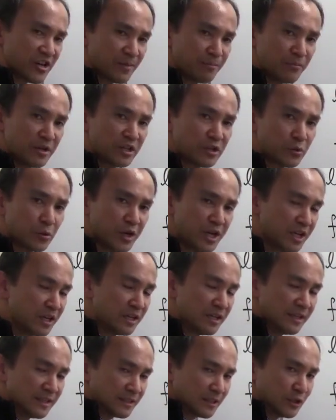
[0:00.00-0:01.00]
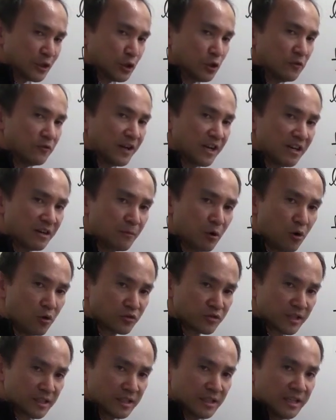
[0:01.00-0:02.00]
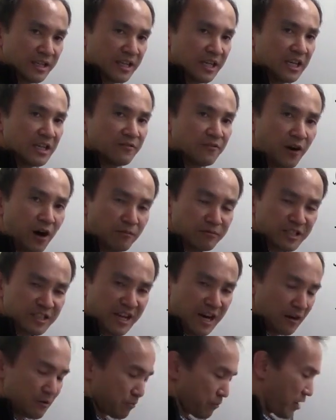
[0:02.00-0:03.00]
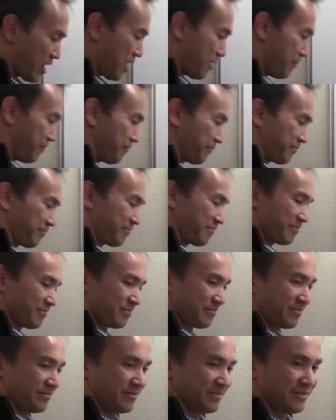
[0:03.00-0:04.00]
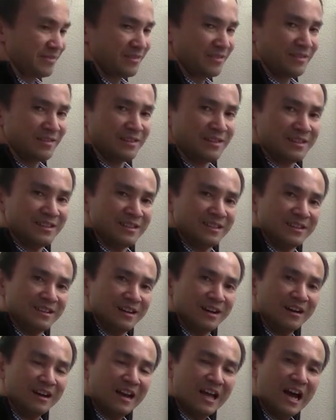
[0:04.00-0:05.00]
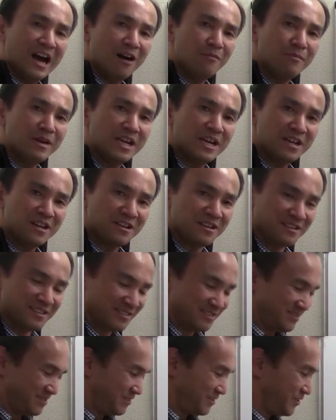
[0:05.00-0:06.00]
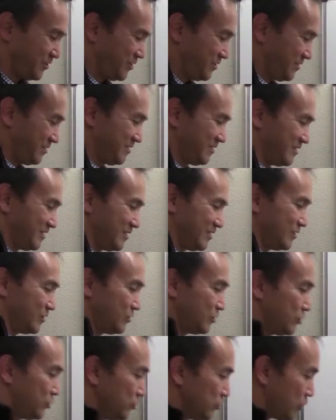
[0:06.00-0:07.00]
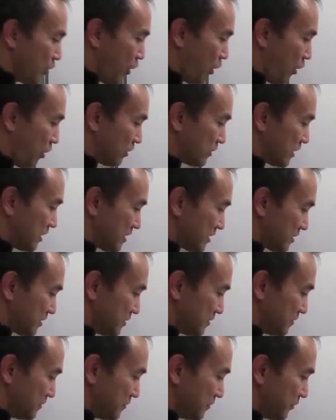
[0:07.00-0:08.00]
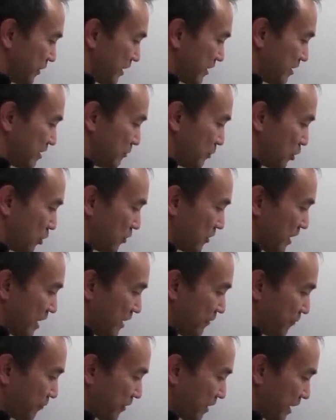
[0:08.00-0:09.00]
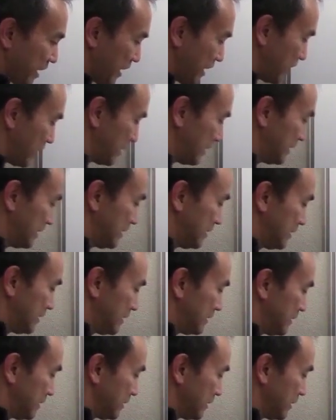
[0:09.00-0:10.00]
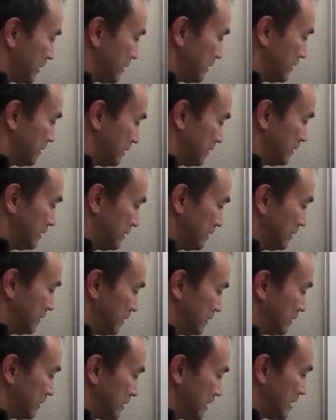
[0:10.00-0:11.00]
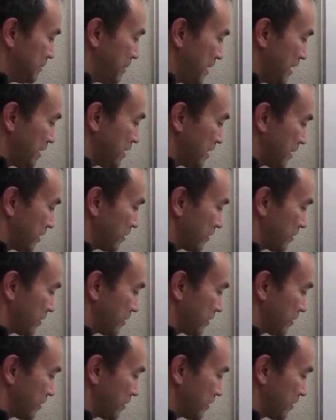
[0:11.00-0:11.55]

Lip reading: between the two variables involved in our problem. Allow me to call this variable f right here the dependent